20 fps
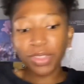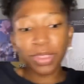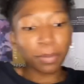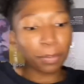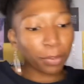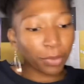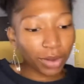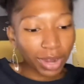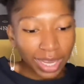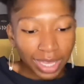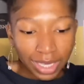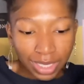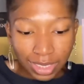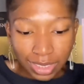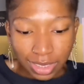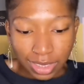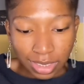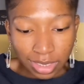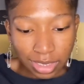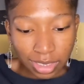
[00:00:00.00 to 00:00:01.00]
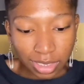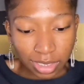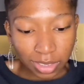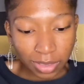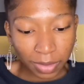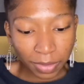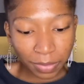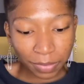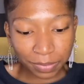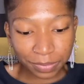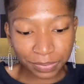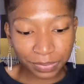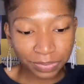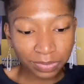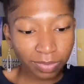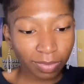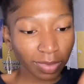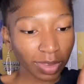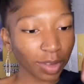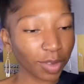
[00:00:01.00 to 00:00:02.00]
the price,
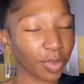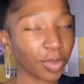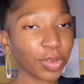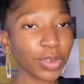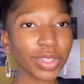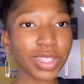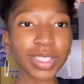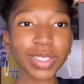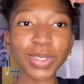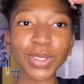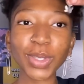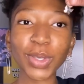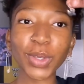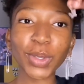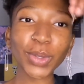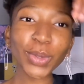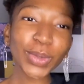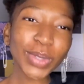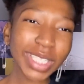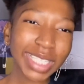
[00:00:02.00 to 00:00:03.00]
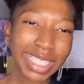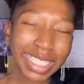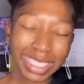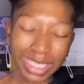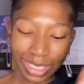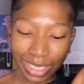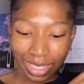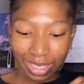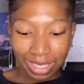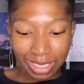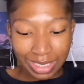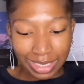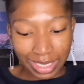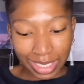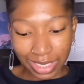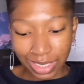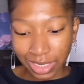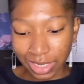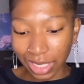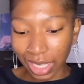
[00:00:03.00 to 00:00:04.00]
for this cuteness and these
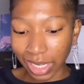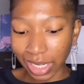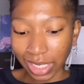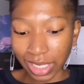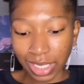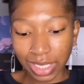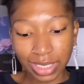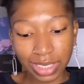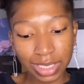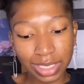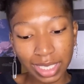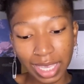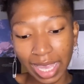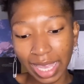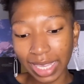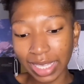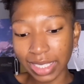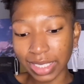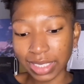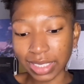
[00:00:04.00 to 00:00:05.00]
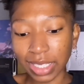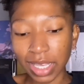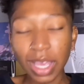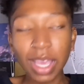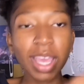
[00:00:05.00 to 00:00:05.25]
aesthetics, guys.